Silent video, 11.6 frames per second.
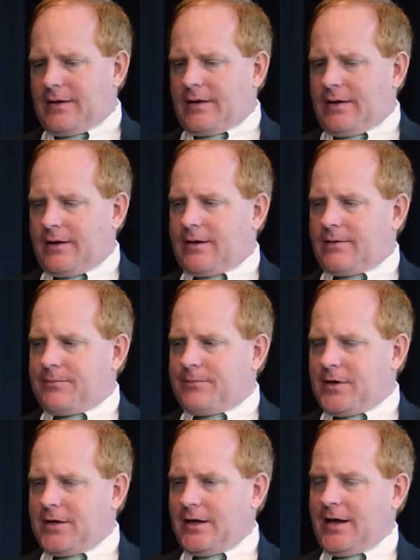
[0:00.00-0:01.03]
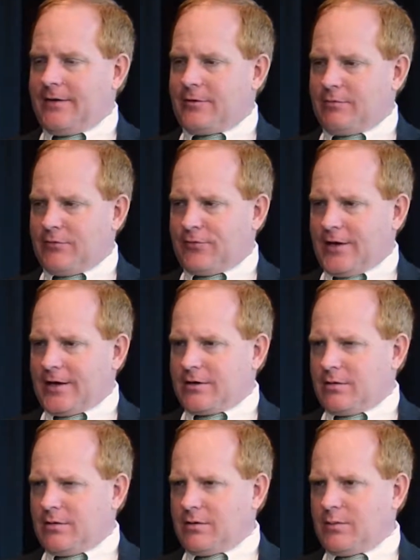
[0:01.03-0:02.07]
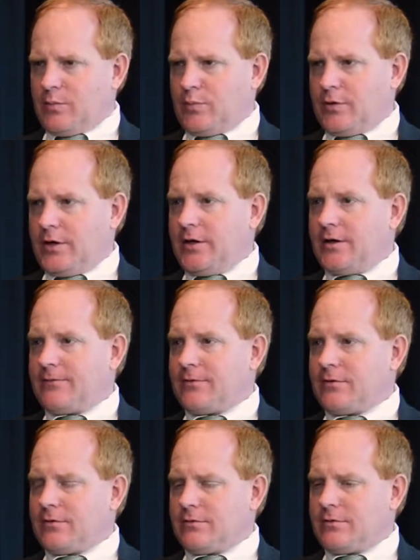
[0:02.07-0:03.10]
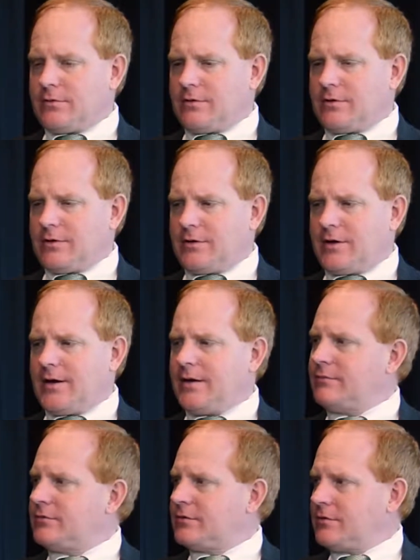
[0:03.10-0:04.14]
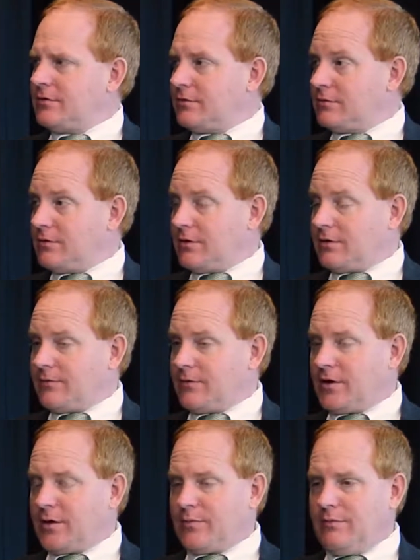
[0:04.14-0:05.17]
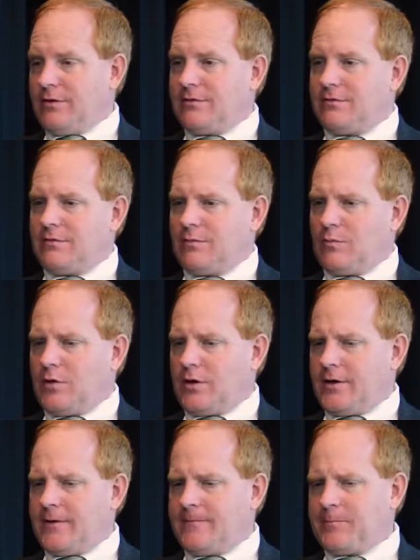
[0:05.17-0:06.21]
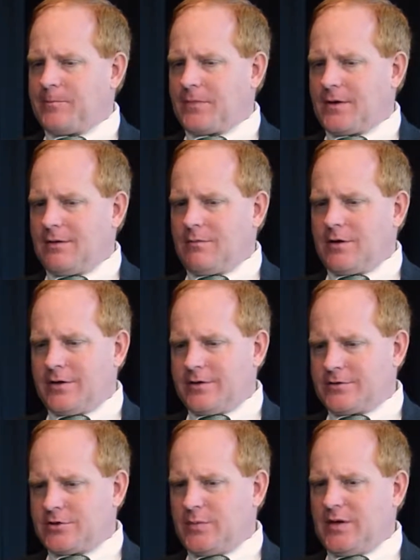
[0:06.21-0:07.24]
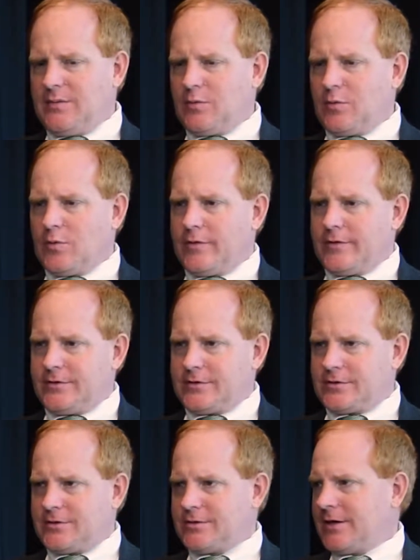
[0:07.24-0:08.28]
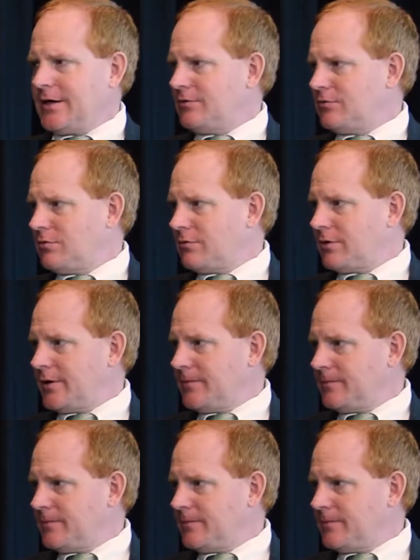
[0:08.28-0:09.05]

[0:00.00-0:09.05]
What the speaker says: I did have to reflect, pretty difficult at times, and for a couple reasons. One, I wanted this to be more than just a sad story.